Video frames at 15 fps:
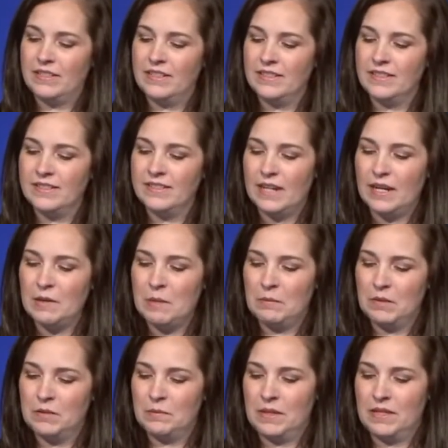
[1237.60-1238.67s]
Does the study
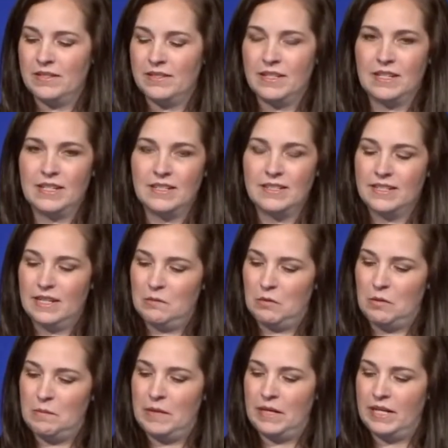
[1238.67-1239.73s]
published by the CDC
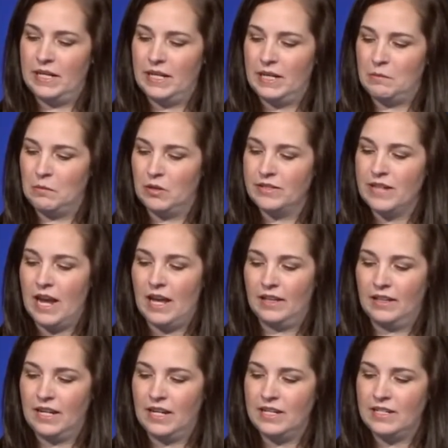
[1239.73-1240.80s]
in morbidity and
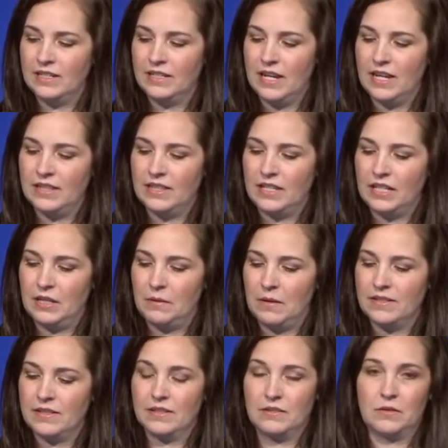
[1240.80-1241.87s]
mortality indicate the
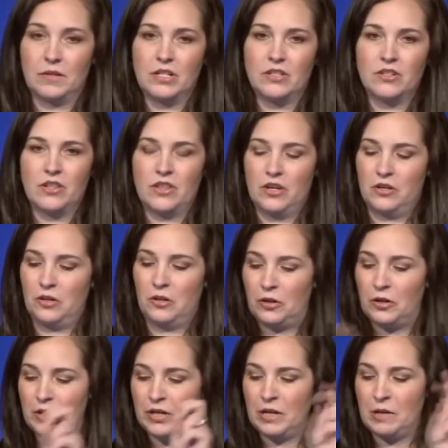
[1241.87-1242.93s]
U.S. has reached the
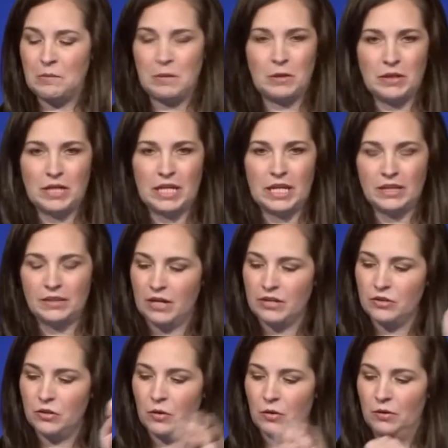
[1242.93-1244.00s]
herd immunity
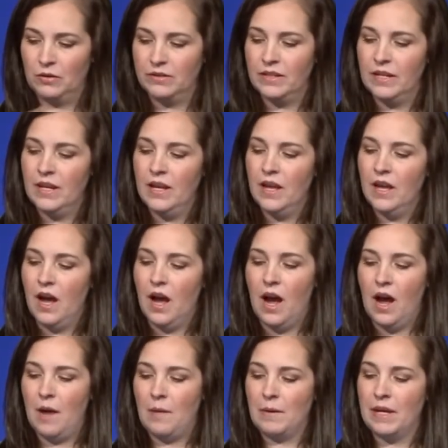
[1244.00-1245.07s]
threshold?
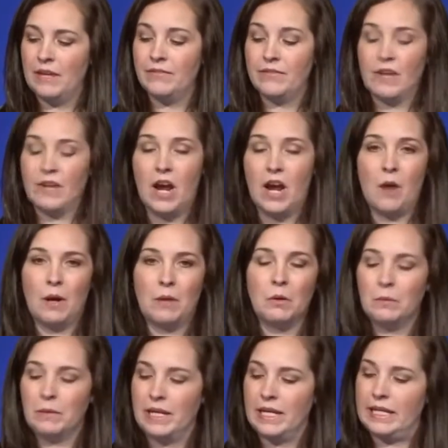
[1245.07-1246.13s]
If not, when
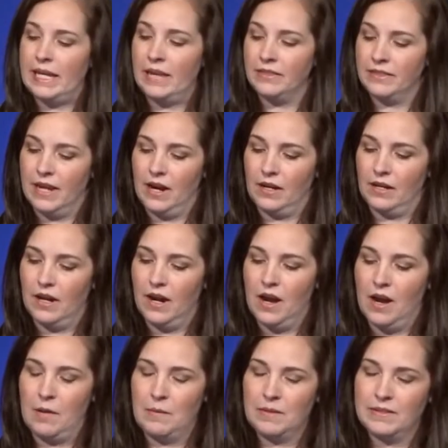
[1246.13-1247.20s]
will we get there?
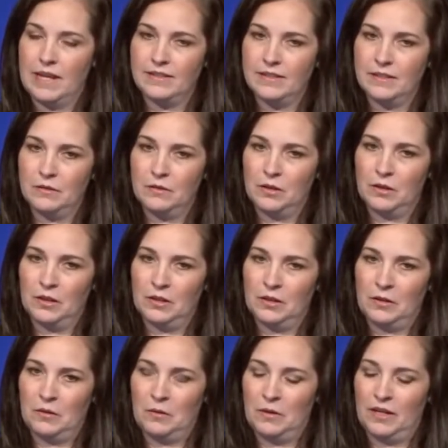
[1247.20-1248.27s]
Is that
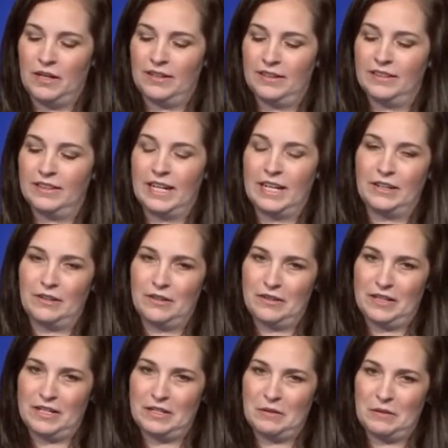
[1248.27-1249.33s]
sooner or
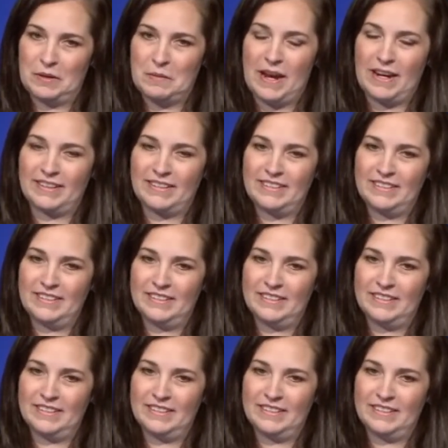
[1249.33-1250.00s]
later than you expect?